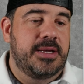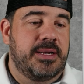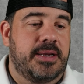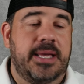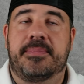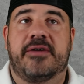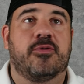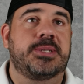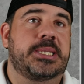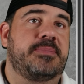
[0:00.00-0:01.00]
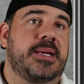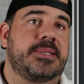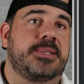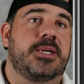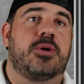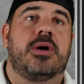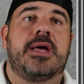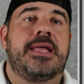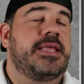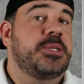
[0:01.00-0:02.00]
Yep, everyone's expected. So
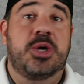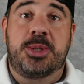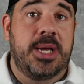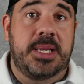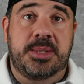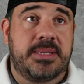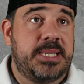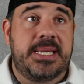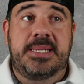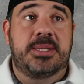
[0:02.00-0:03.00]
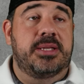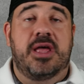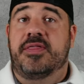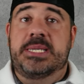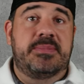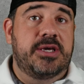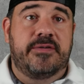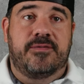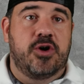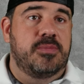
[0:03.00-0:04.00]
these could change. These easily, nothing's been
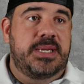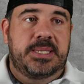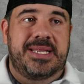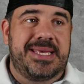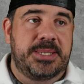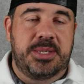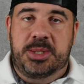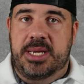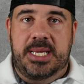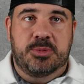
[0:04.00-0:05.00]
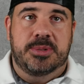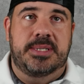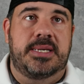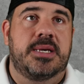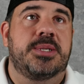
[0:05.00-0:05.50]
confirmed. These could easily change. We'll see.